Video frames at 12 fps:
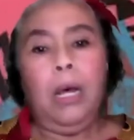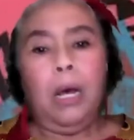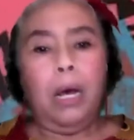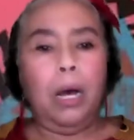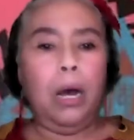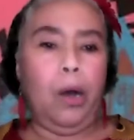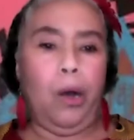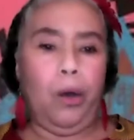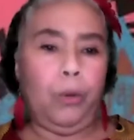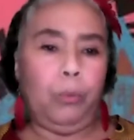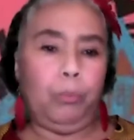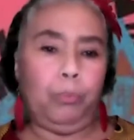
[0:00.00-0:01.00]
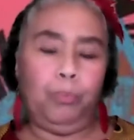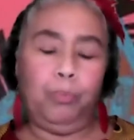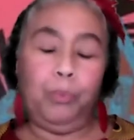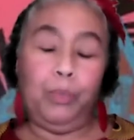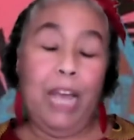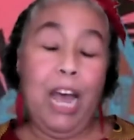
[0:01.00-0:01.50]
Brother Elephant, please? Oh,
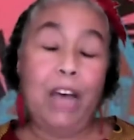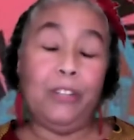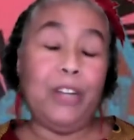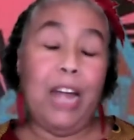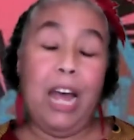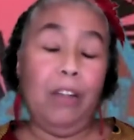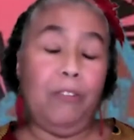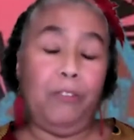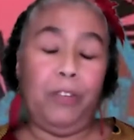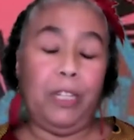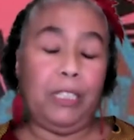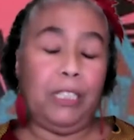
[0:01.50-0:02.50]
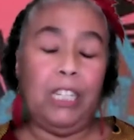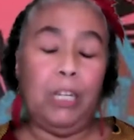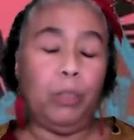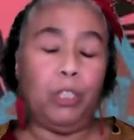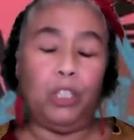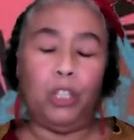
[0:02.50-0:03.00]
Elder Elephant, he
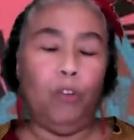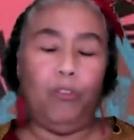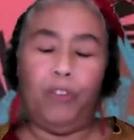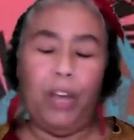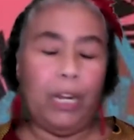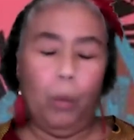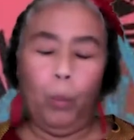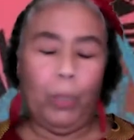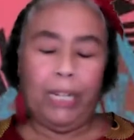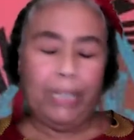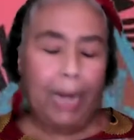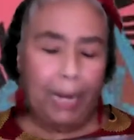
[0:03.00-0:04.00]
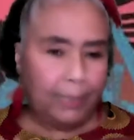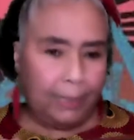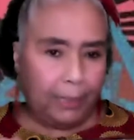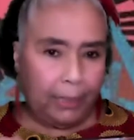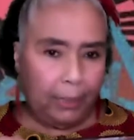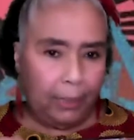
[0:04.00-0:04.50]
was so fed up with
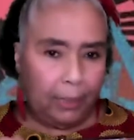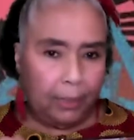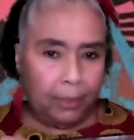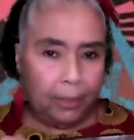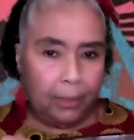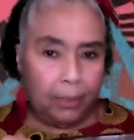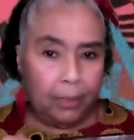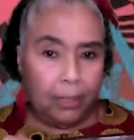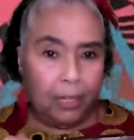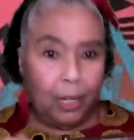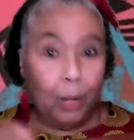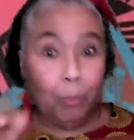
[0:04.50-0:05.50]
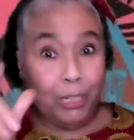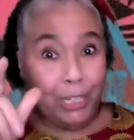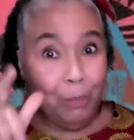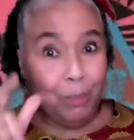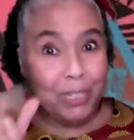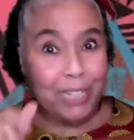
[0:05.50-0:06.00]
Anansi. But
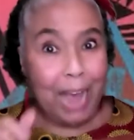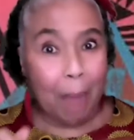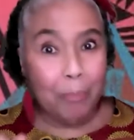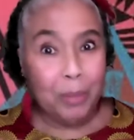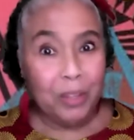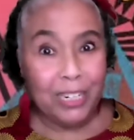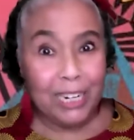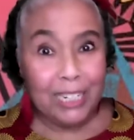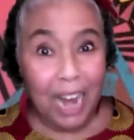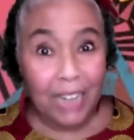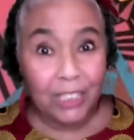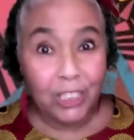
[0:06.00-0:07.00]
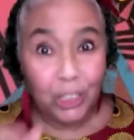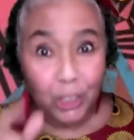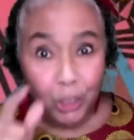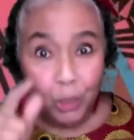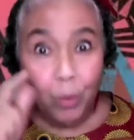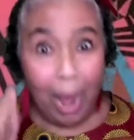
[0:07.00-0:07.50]
he was happy that Anansi
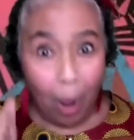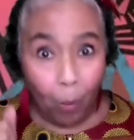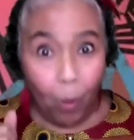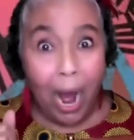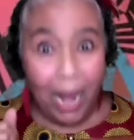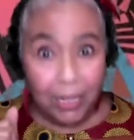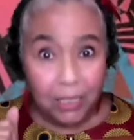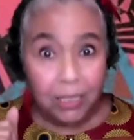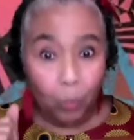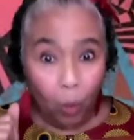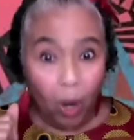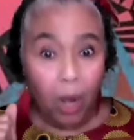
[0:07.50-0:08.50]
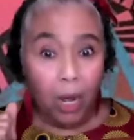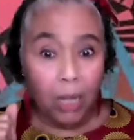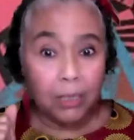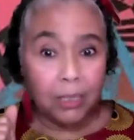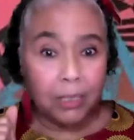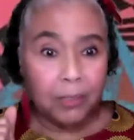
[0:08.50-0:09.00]
knew how wise he
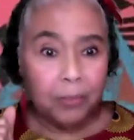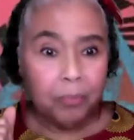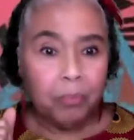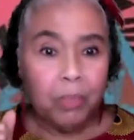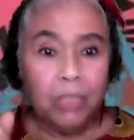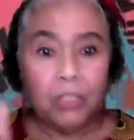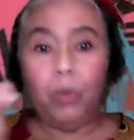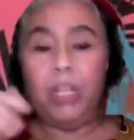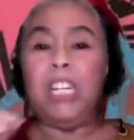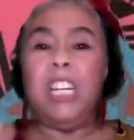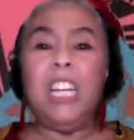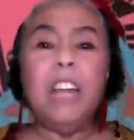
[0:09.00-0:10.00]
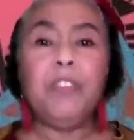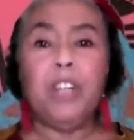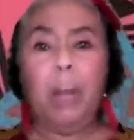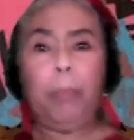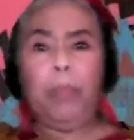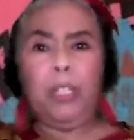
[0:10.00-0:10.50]
was so he lifted
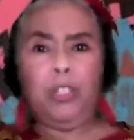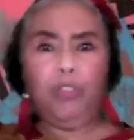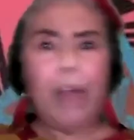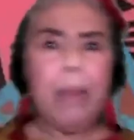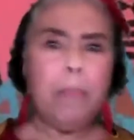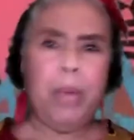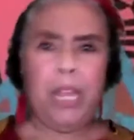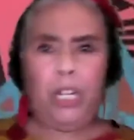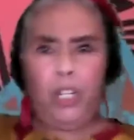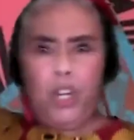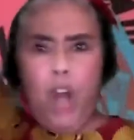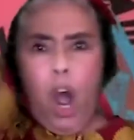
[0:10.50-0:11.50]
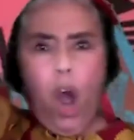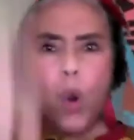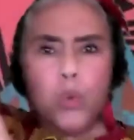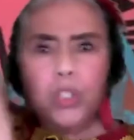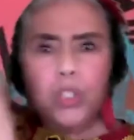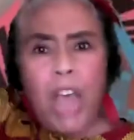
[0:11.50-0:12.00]
up his great big
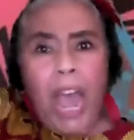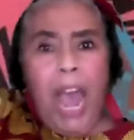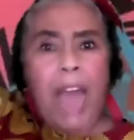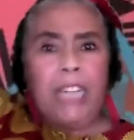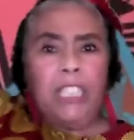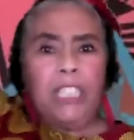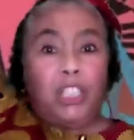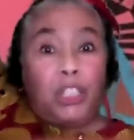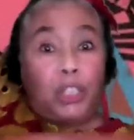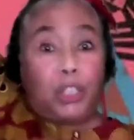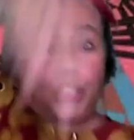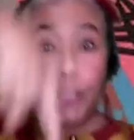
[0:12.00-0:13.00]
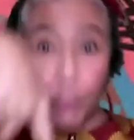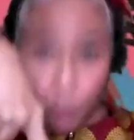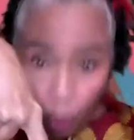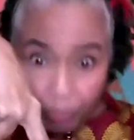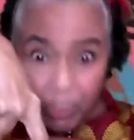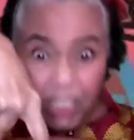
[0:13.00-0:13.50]
nose and he
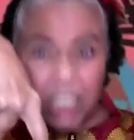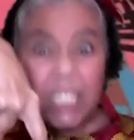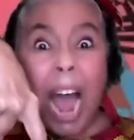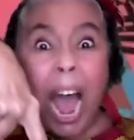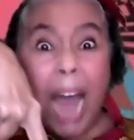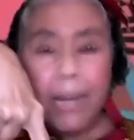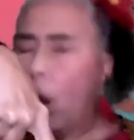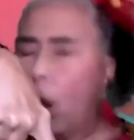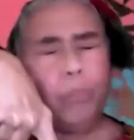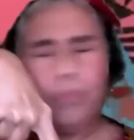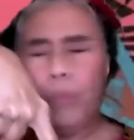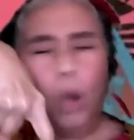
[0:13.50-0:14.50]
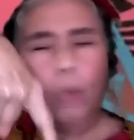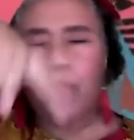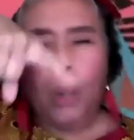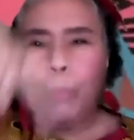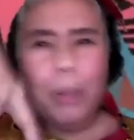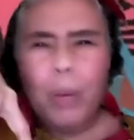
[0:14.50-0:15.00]
shook snot. Nope, nope,
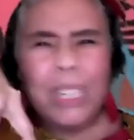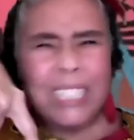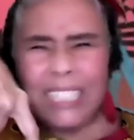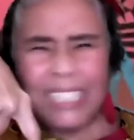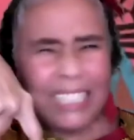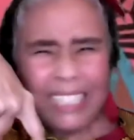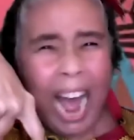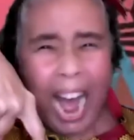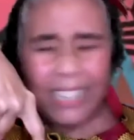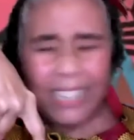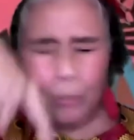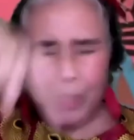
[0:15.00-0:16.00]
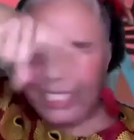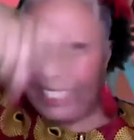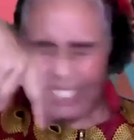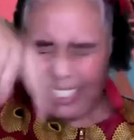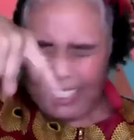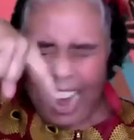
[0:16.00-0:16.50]
nope. It wasn't snot. It
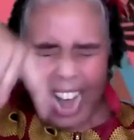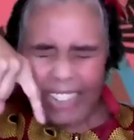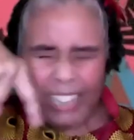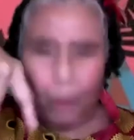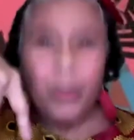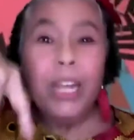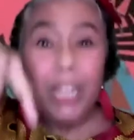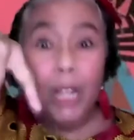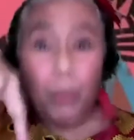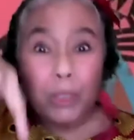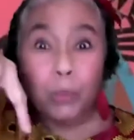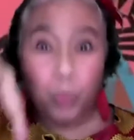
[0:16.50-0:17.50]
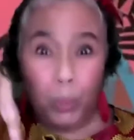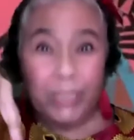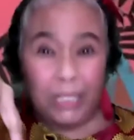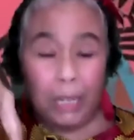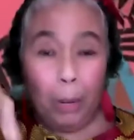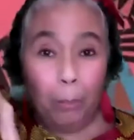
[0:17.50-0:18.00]
wasn't snot. No, it was
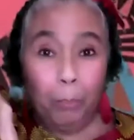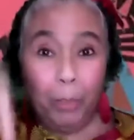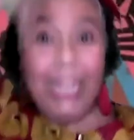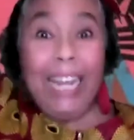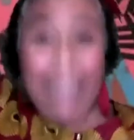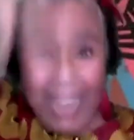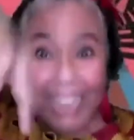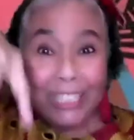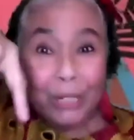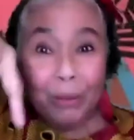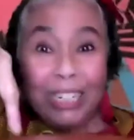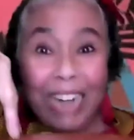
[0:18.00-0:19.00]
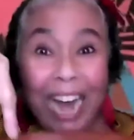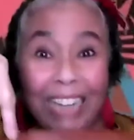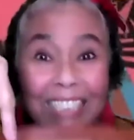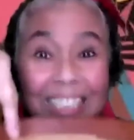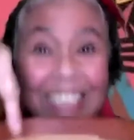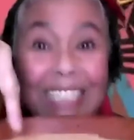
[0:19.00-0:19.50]
wisdom into
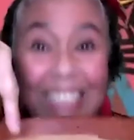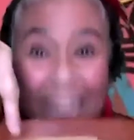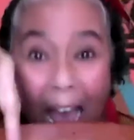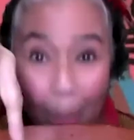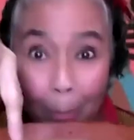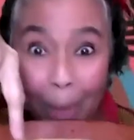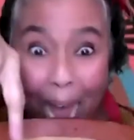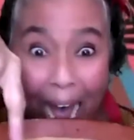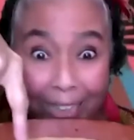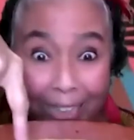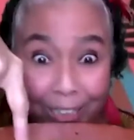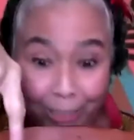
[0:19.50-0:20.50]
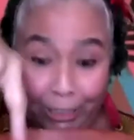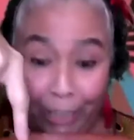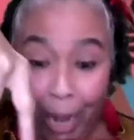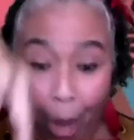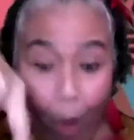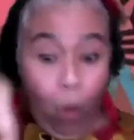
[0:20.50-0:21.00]
Anansi's calabash.
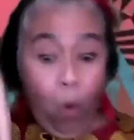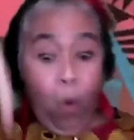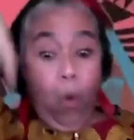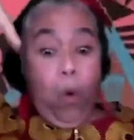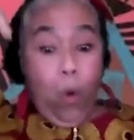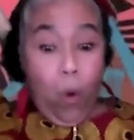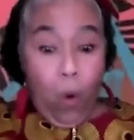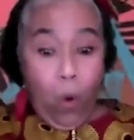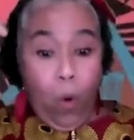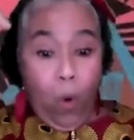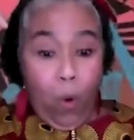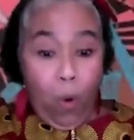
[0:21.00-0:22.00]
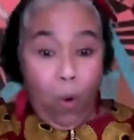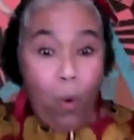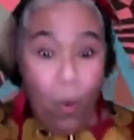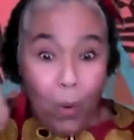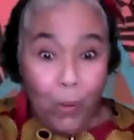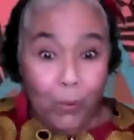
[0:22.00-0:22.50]
Ooh,
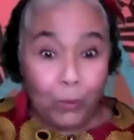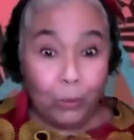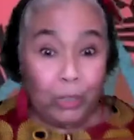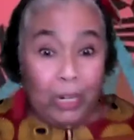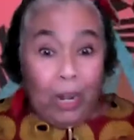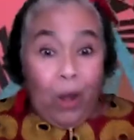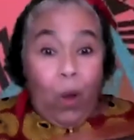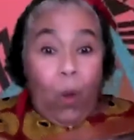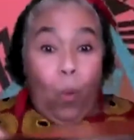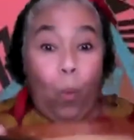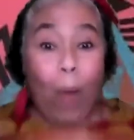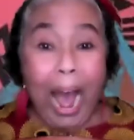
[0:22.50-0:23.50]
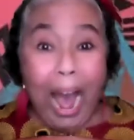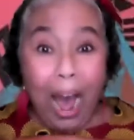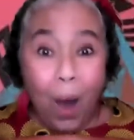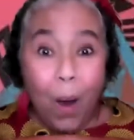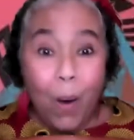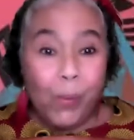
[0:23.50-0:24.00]
ooh,
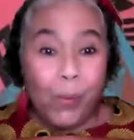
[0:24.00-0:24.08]
wow.